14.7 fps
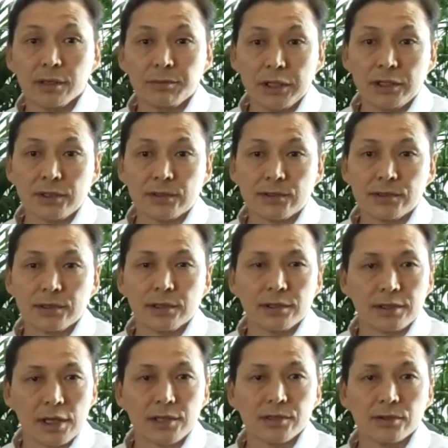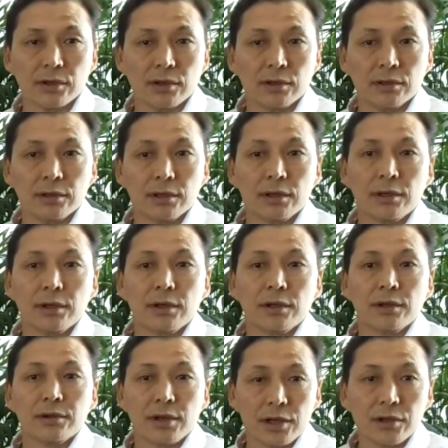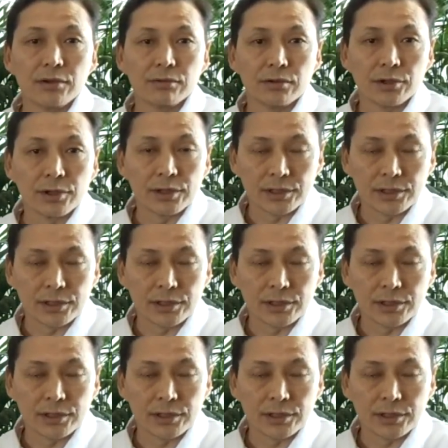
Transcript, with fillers: Means. That's all. Thank you for your